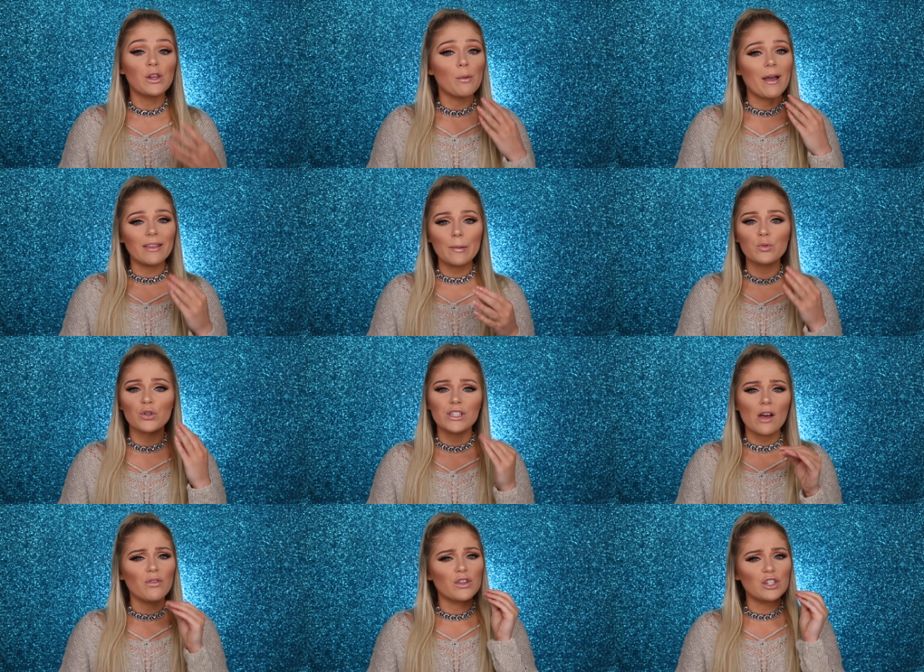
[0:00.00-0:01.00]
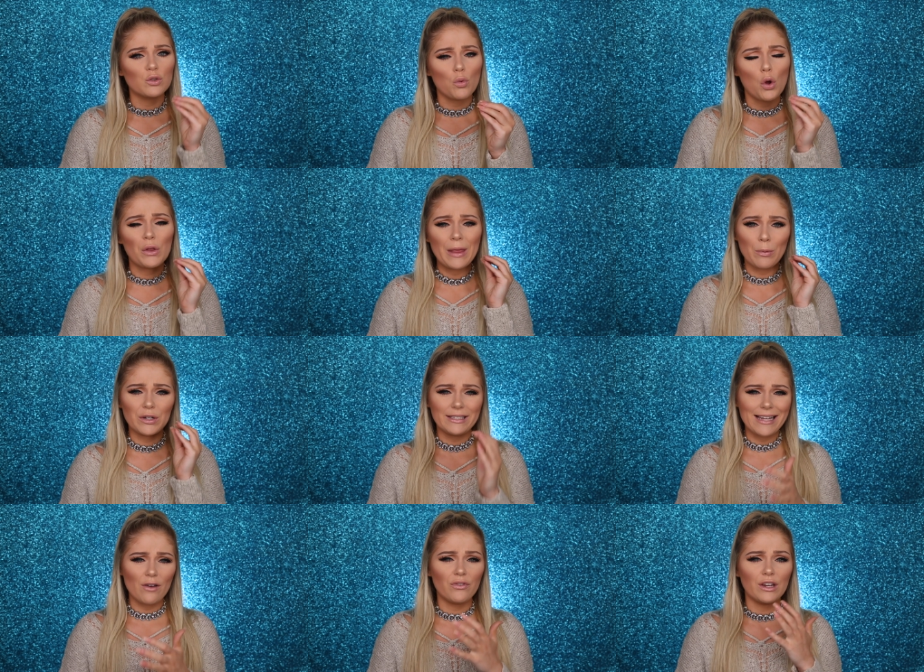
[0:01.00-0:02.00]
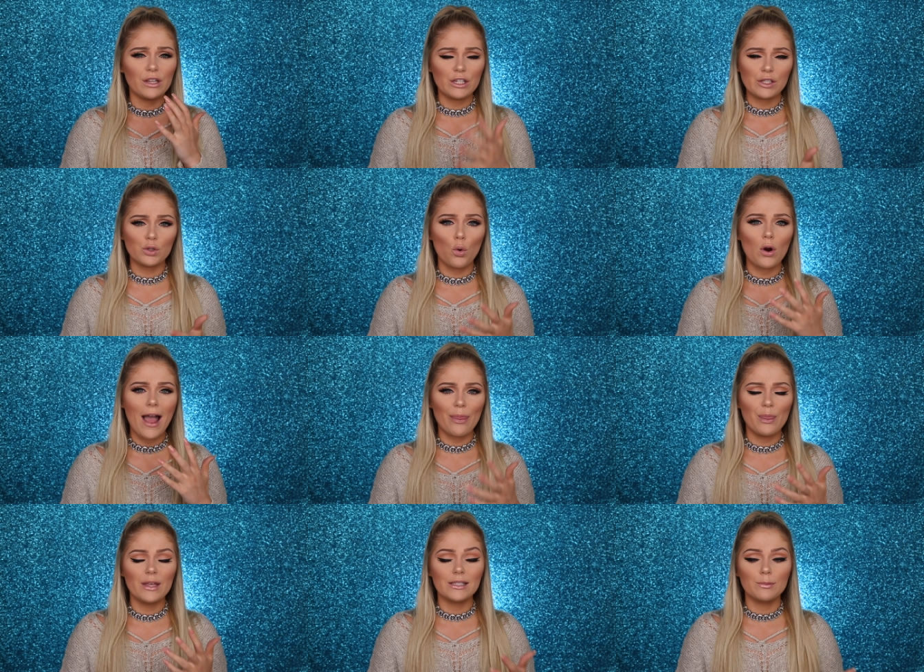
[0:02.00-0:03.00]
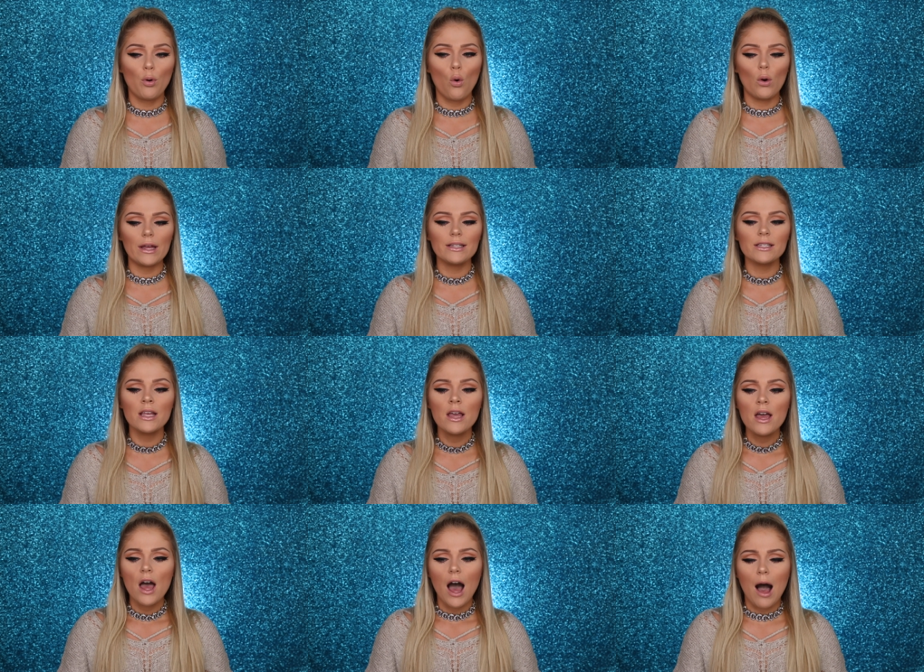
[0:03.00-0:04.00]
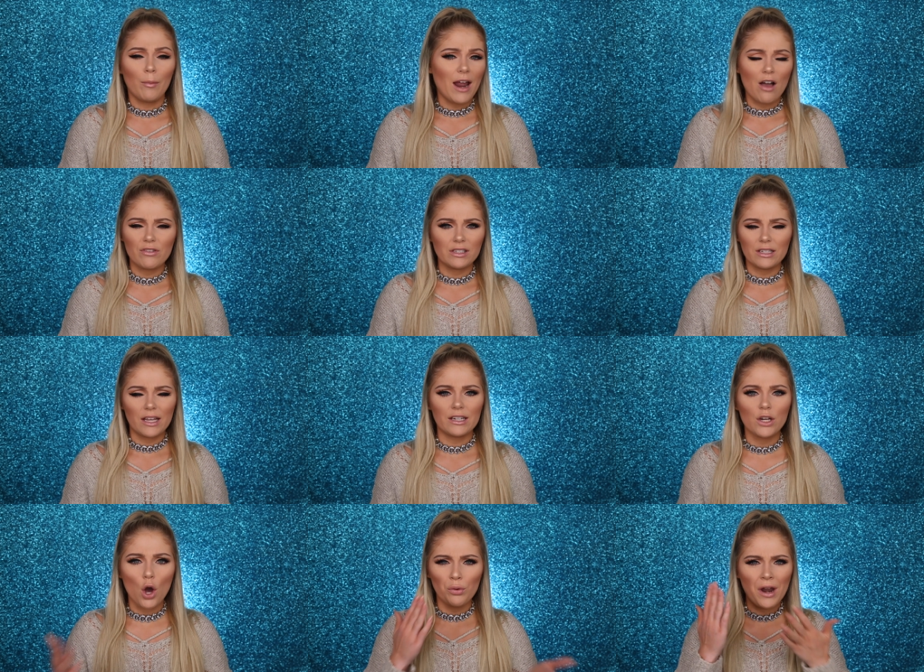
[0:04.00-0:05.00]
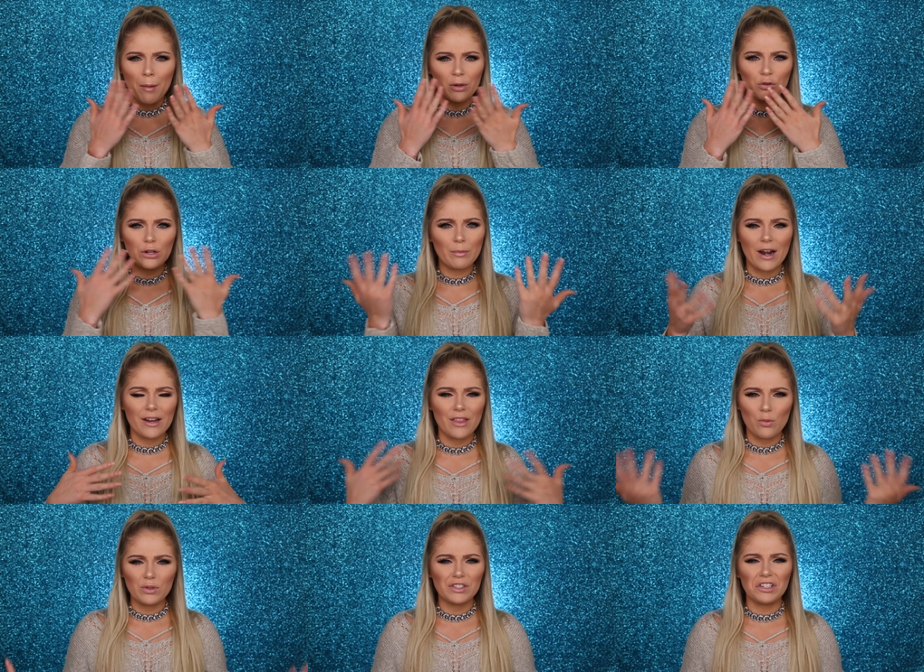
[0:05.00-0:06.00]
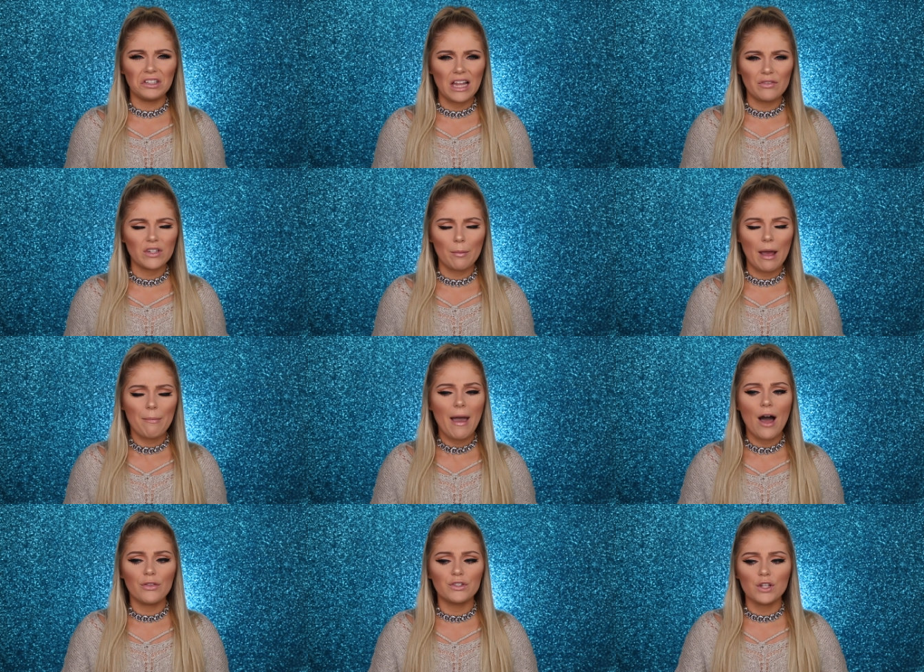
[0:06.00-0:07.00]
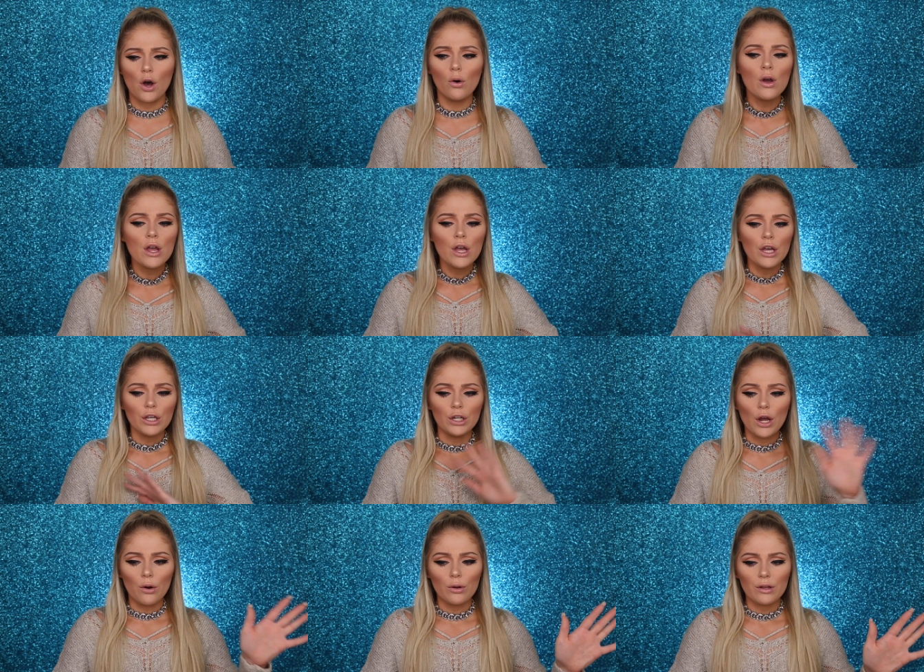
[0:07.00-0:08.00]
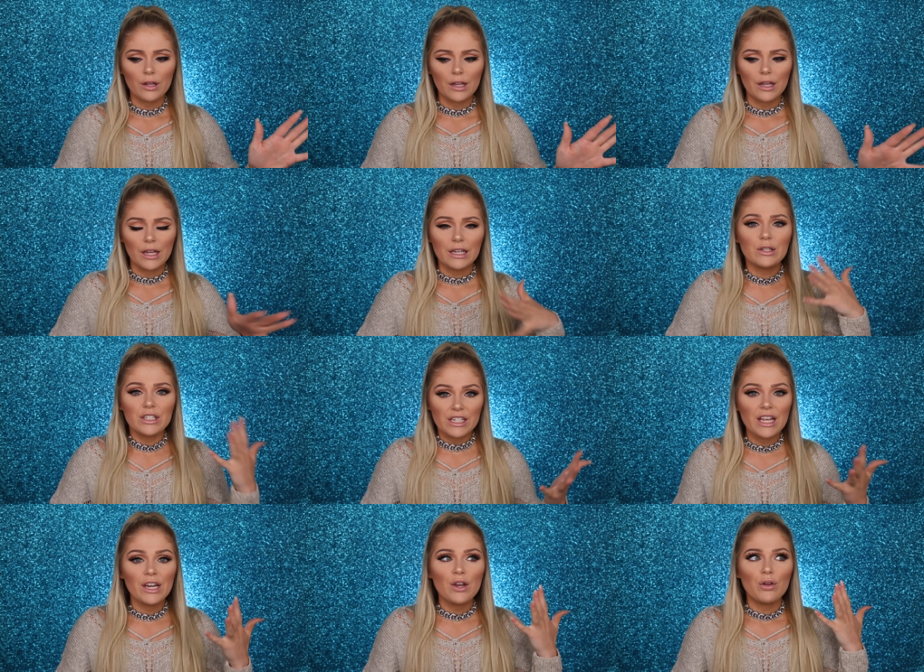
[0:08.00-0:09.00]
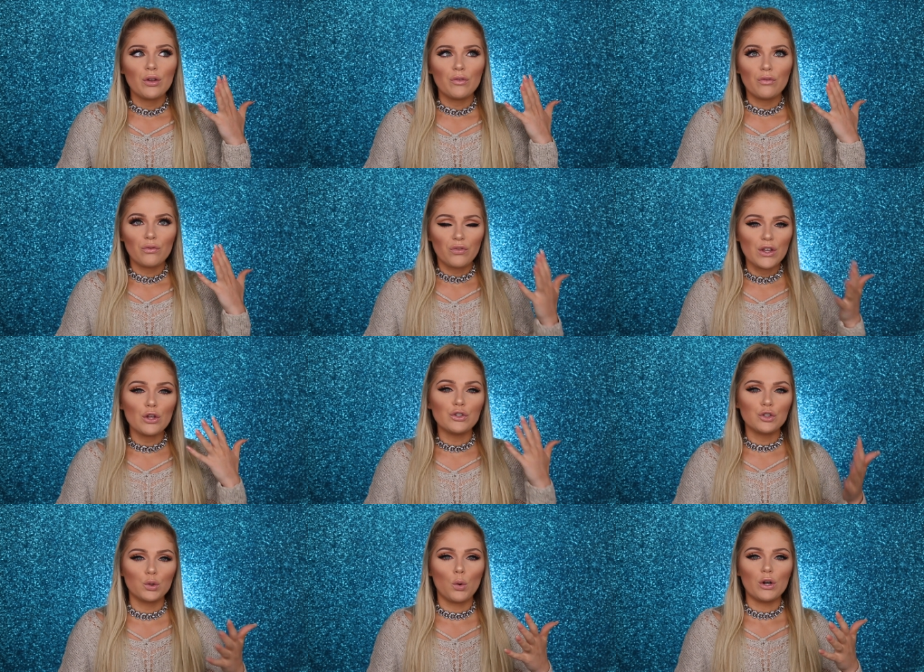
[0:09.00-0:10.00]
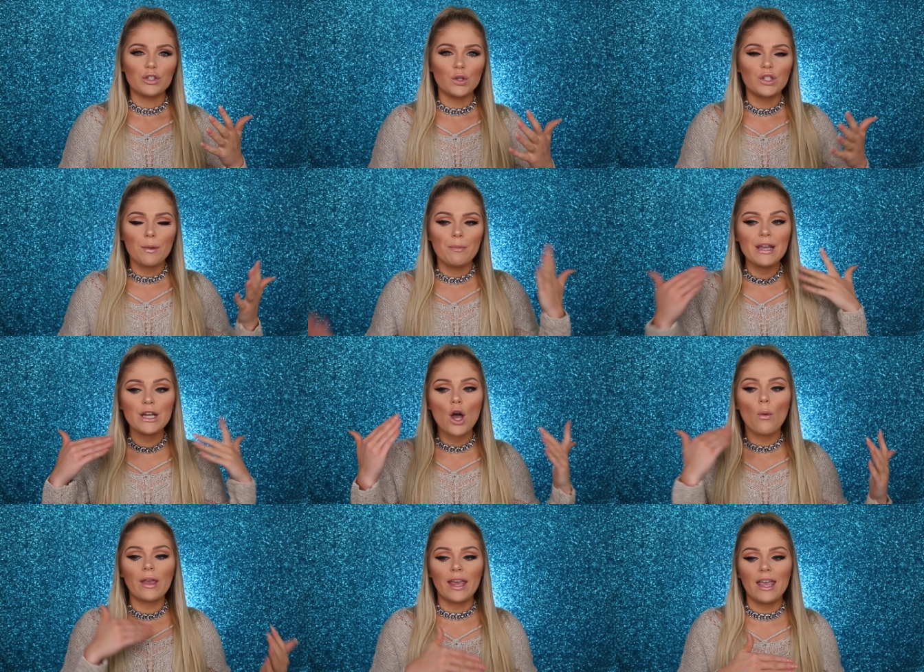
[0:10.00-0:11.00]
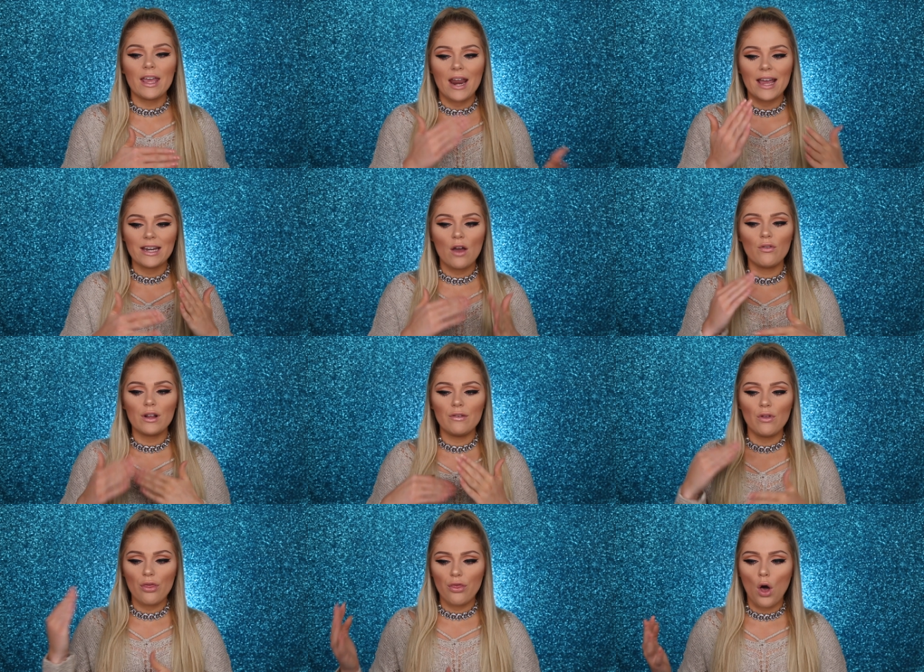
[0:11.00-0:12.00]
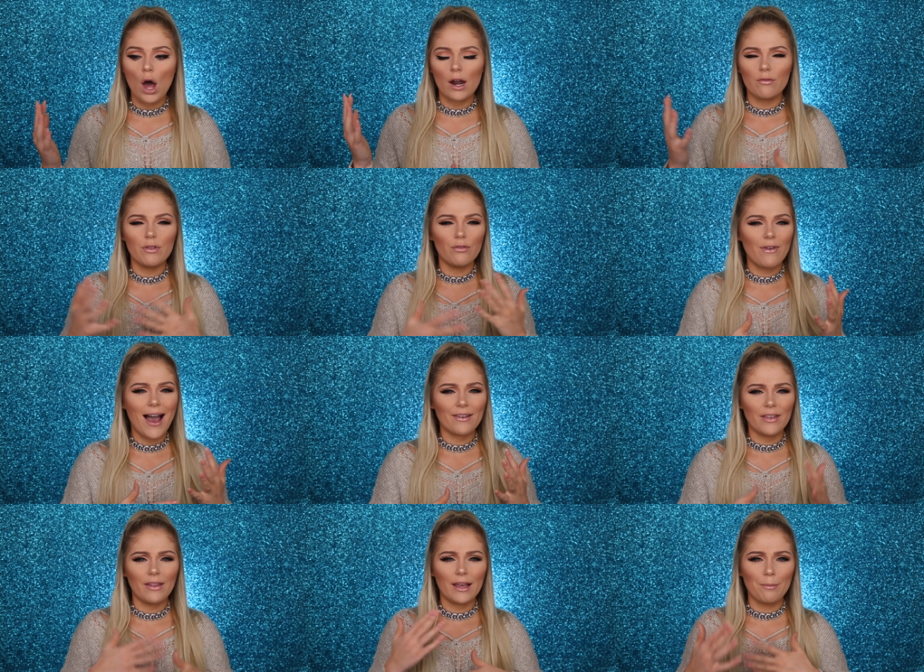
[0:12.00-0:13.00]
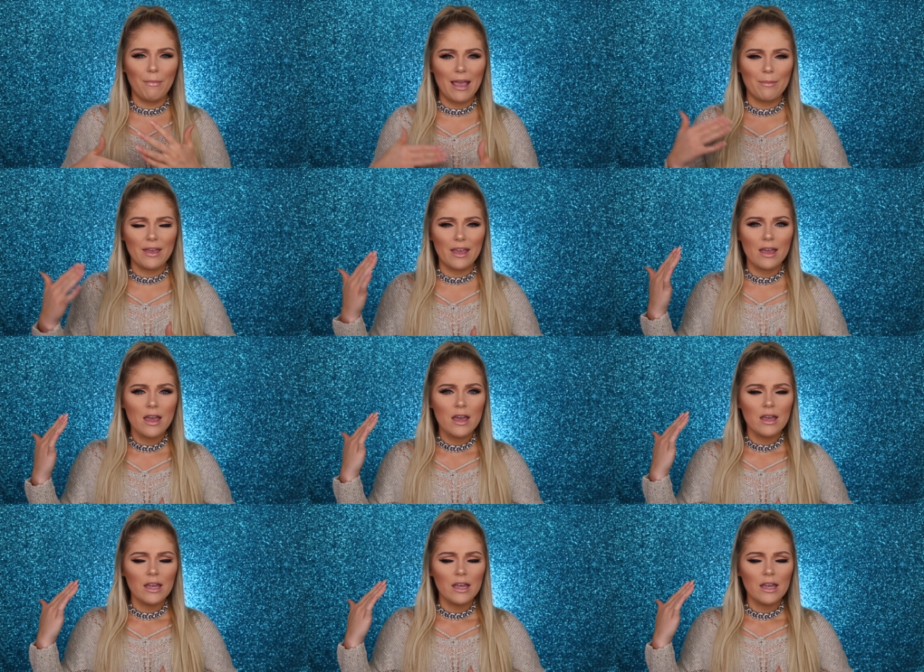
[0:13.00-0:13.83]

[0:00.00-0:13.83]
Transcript: you know, my lips were definitely swollen. They were definitely sore at this point. Um, and obviously like no numbing cream or anything was still left on my mouth. So, you know, it did feel sore. So to me going in, I never even thought of the fact that like maybe